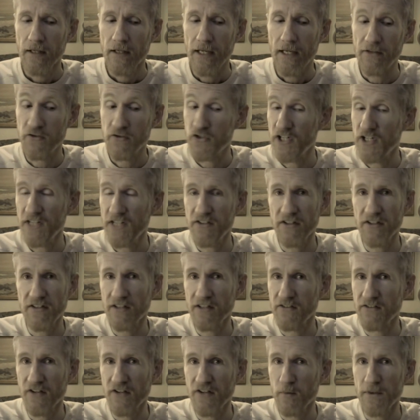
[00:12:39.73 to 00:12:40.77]
as Jesus
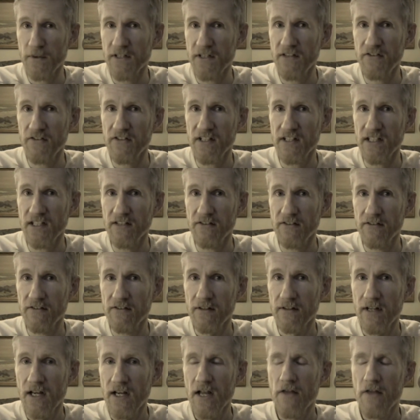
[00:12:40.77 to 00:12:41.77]
has done with these cities.